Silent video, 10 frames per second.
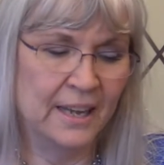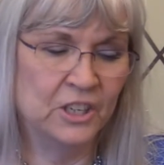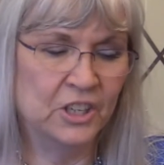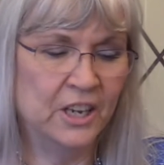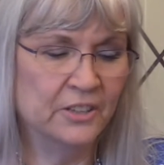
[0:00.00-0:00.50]

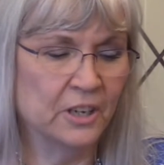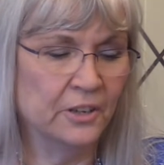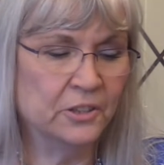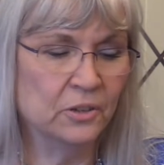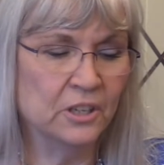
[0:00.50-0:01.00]
and she is
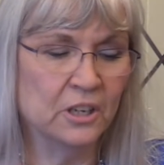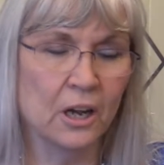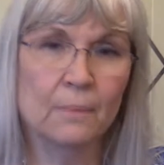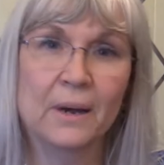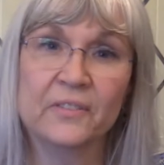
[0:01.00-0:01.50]
also going to
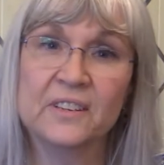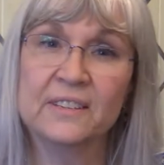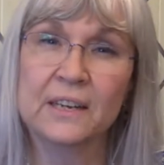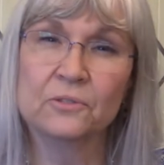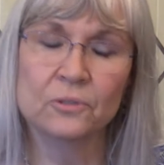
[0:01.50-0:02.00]
talk about the
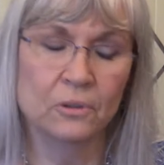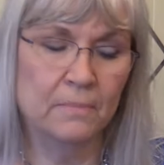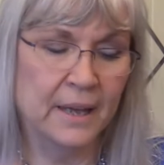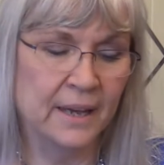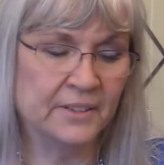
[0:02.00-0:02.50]
Central
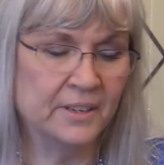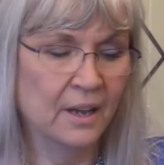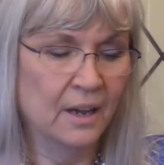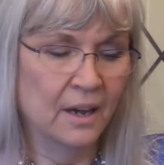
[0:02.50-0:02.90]
Mass